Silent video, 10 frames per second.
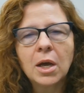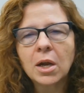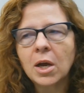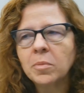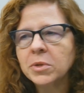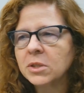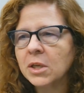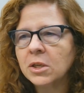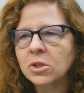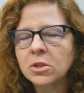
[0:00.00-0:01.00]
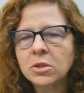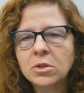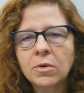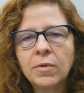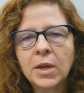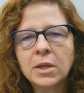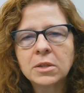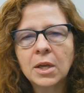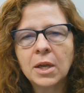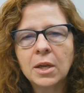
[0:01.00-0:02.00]
compensation
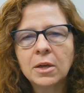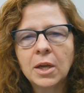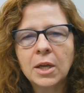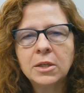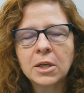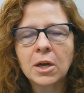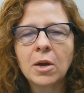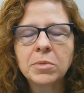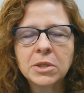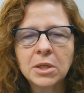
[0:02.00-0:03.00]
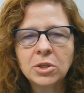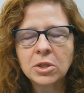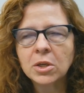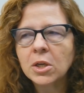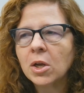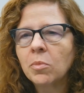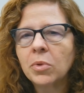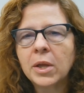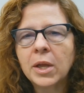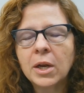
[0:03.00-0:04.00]
surveys, and I did a compensation
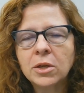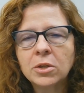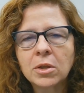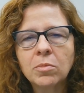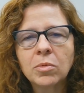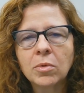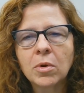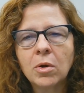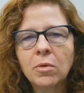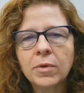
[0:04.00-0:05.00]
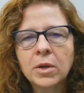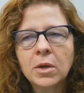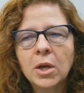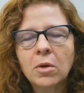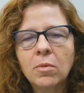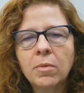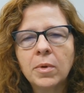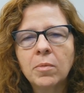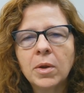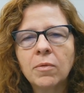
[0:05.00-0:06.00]
plan. I took them through COVID when
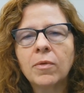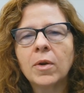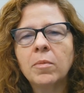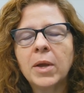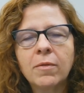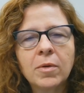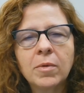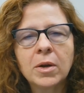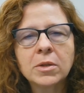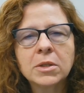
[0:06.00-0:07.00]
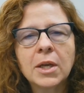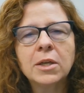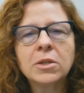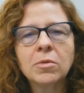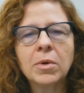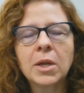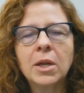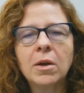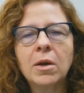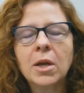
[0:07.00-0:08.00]
we went from everyone on site to working